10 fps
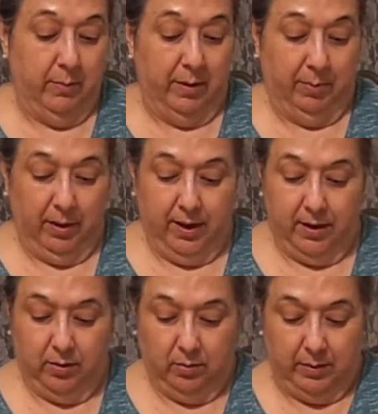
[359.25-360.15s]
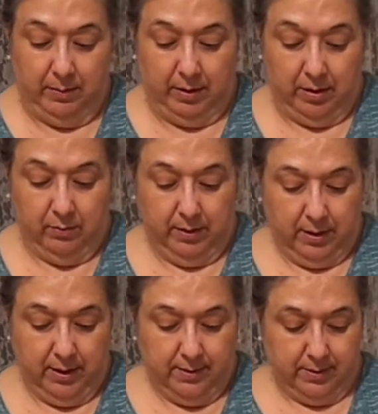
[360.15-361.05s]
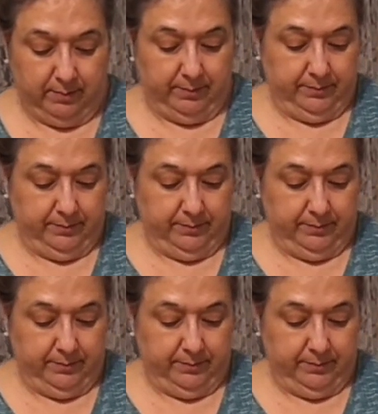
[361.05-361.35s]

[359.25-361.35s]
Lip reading: my plate when I'm getting ready to eat something.